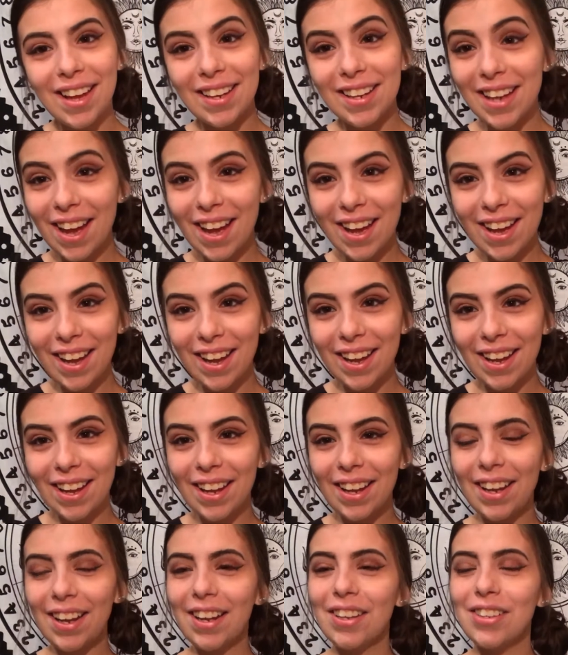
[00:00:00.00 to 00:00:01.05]

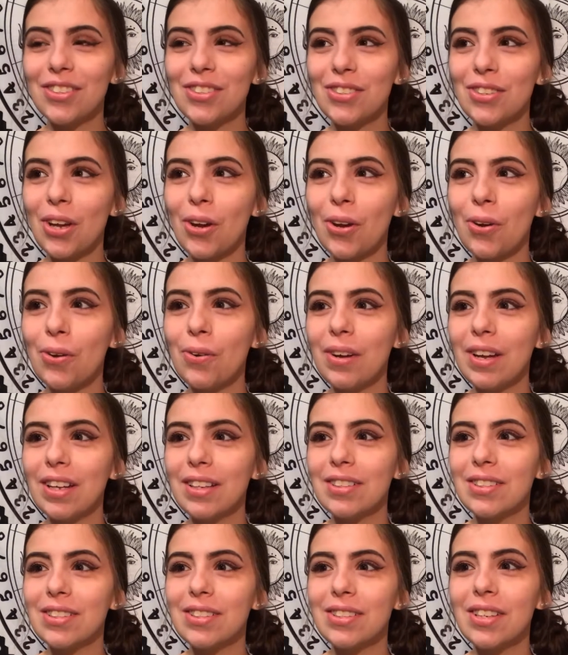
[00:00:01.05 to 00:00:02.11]
Yay! So
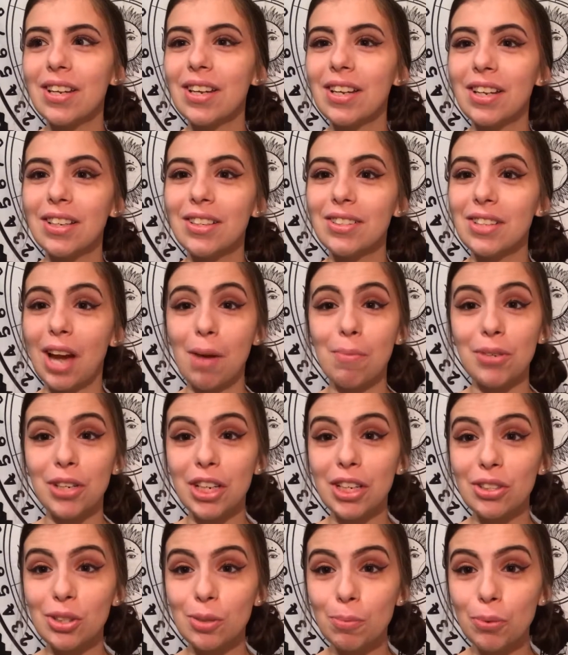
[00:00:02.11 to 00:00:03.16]
it's time to
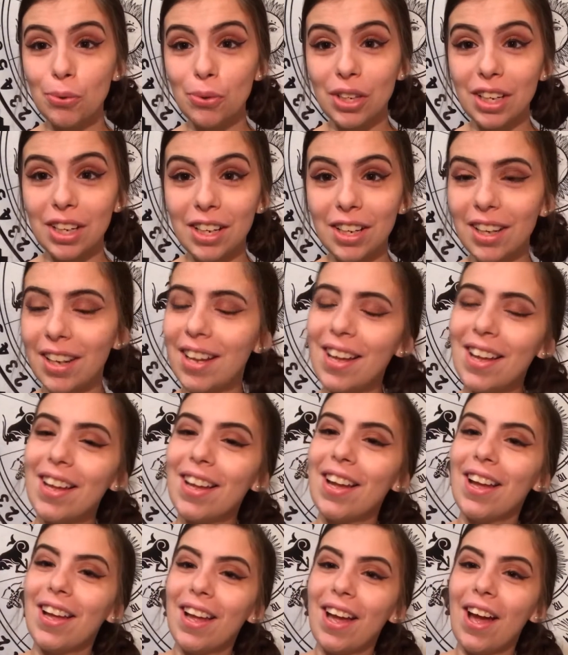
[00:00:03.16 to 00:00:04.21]
get spooky.
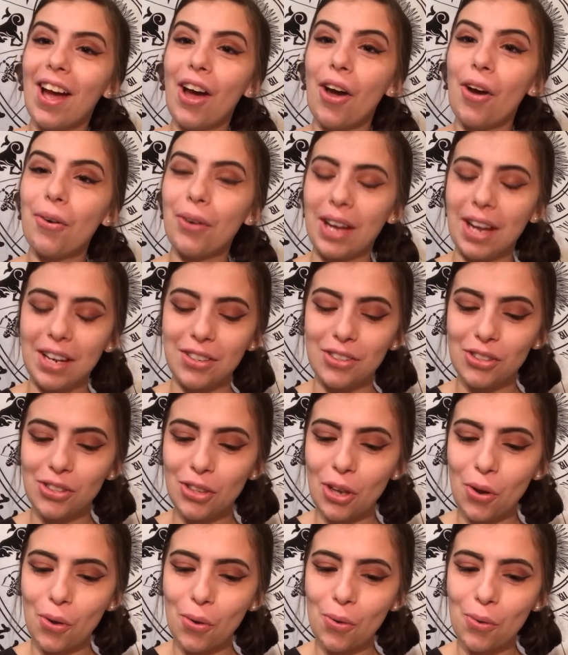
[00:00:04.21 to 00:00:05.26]
Okay,
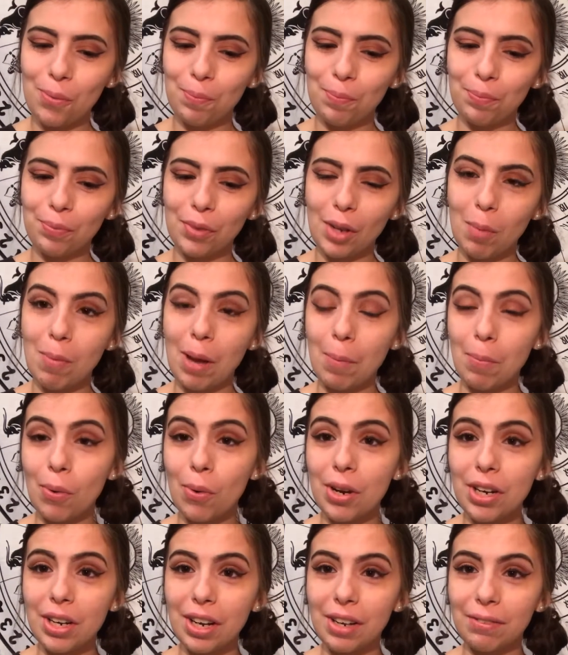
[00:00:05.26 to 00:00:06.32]
so my
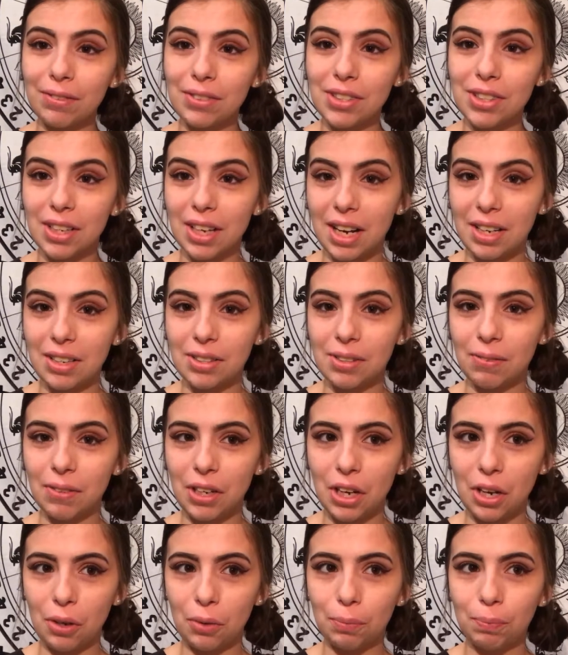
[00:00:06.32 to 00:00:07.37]
point of today's
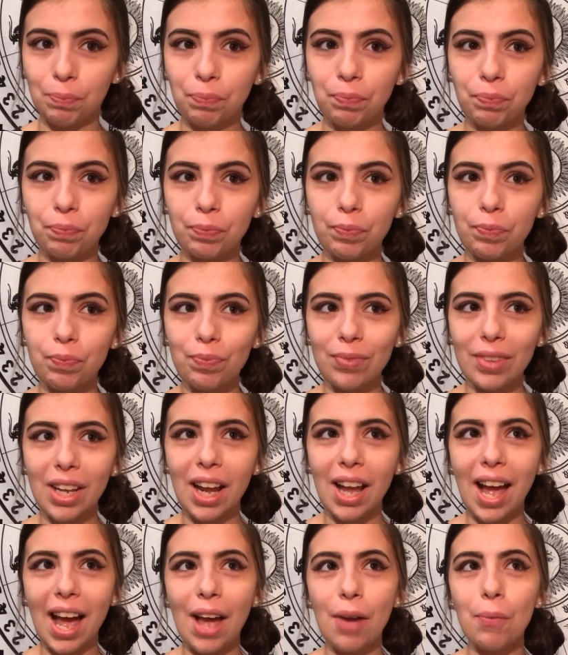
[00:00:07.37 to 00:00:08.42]
video,
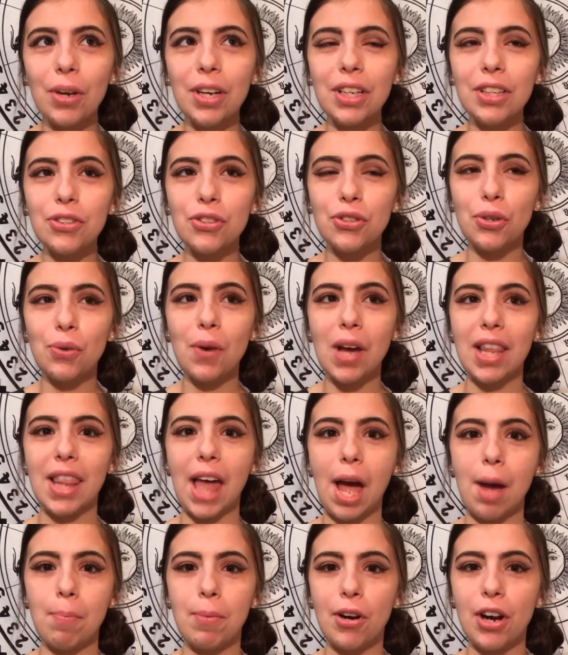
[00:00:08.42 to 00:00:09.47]
I wanted to
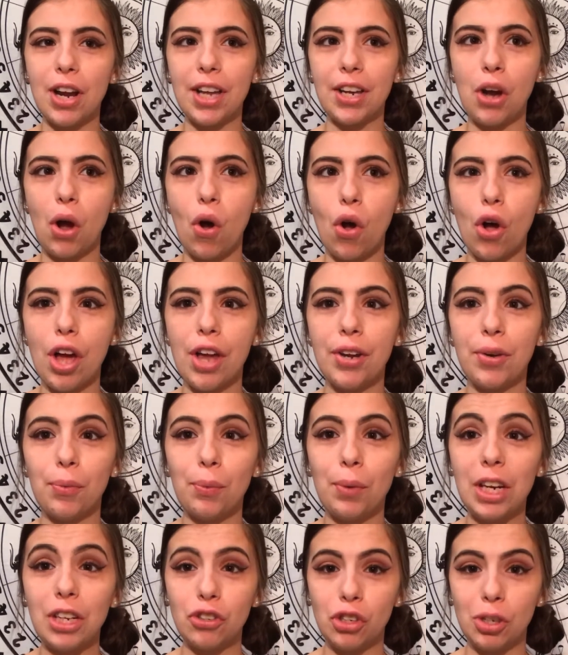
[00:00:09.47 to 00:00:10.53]
elaborate on
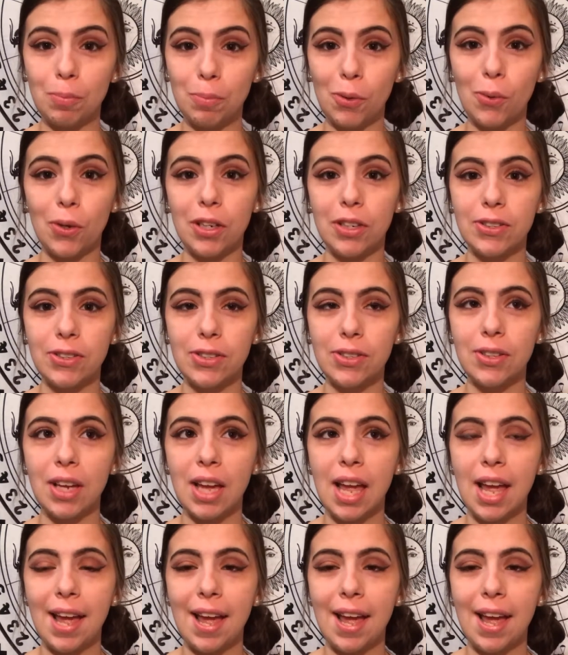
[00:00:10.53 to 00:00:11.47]
Ouija boards